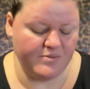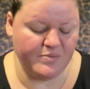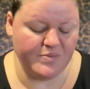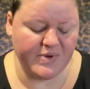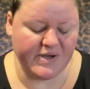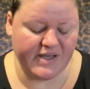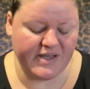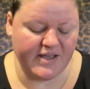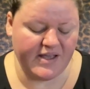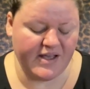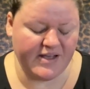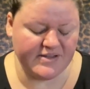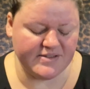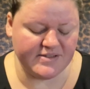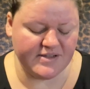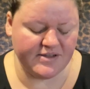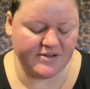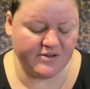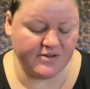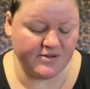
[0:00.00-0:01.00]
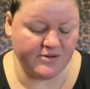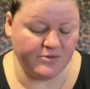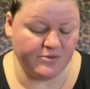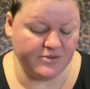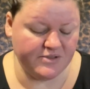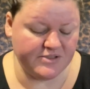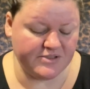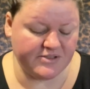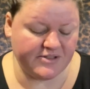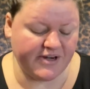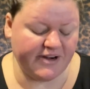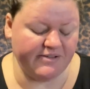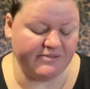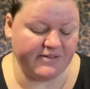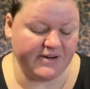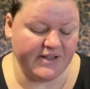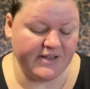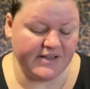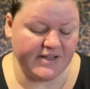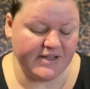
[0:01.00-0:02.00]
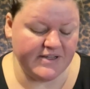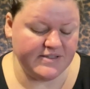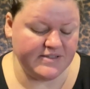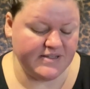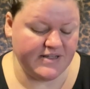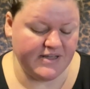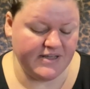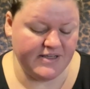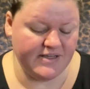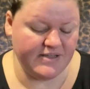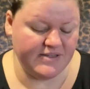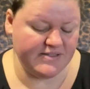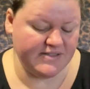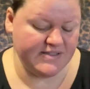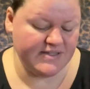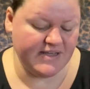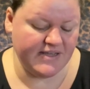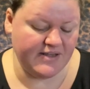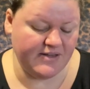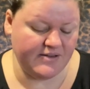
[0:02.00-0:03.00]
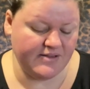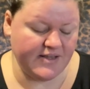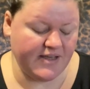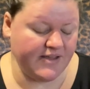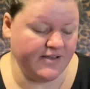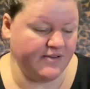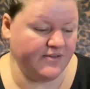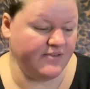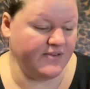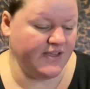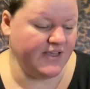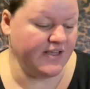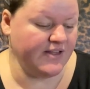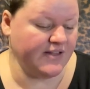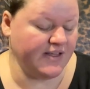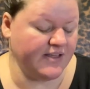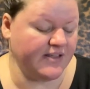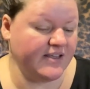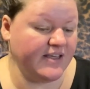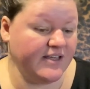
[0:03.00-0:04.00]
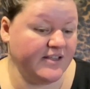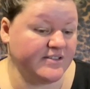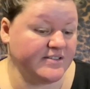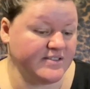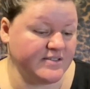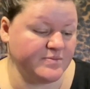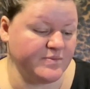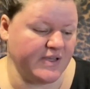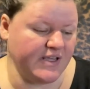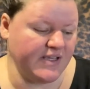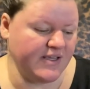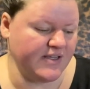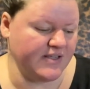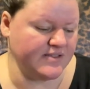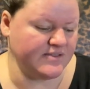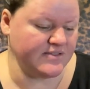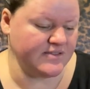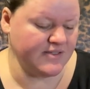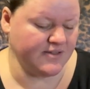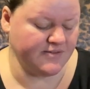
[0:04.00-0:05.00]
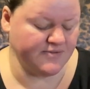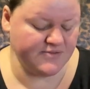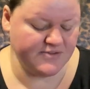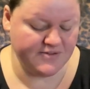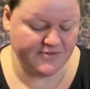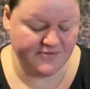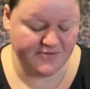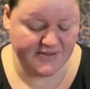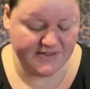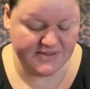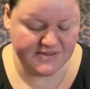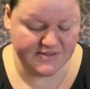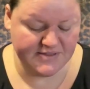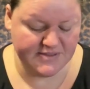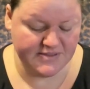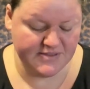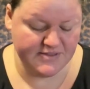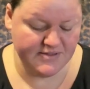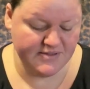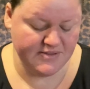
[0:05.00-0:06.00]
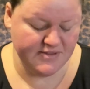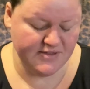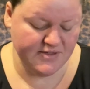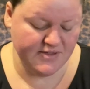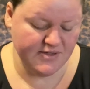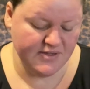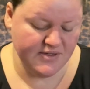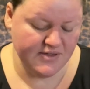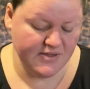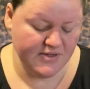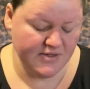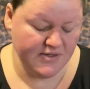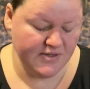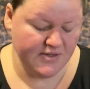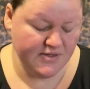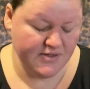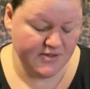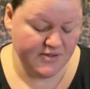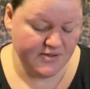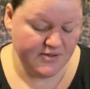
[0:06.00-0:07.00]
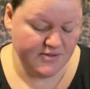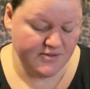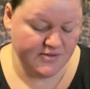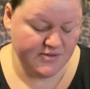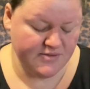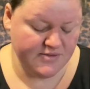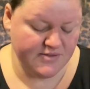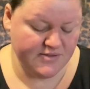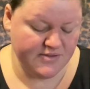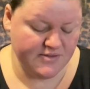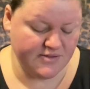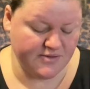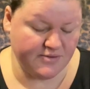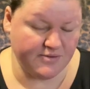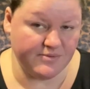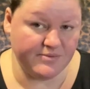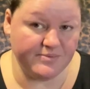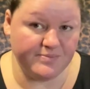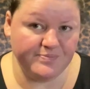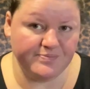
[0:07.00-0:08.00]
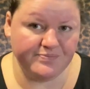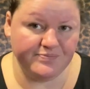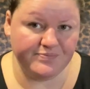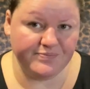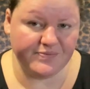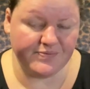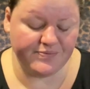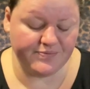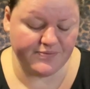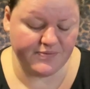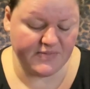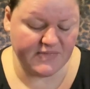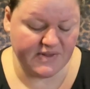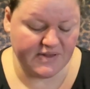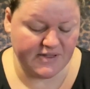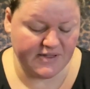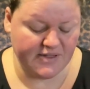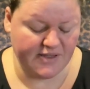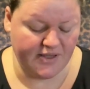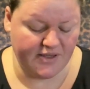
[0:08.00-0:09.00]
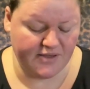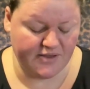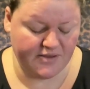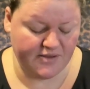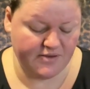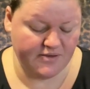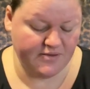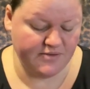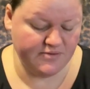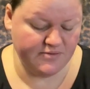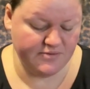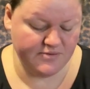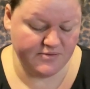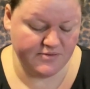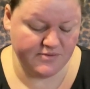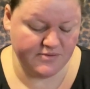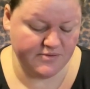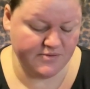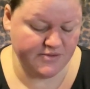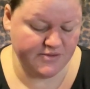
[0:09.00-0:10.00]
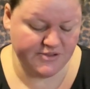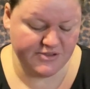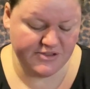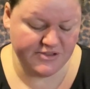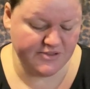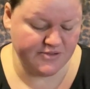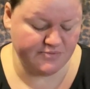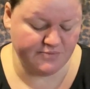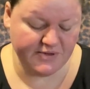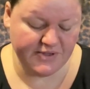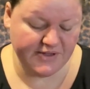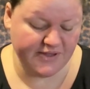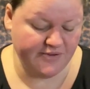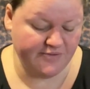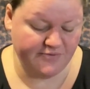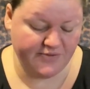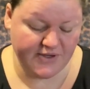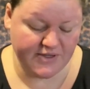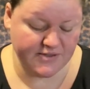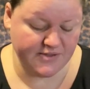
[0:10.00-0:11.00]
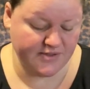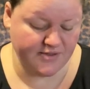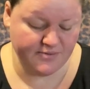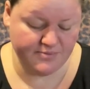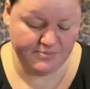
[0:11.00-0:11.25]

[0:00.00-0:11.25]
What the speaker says: But as I got older, I realized that he's saying that if he like kills me in self-defense. So like, it's just really fucked up.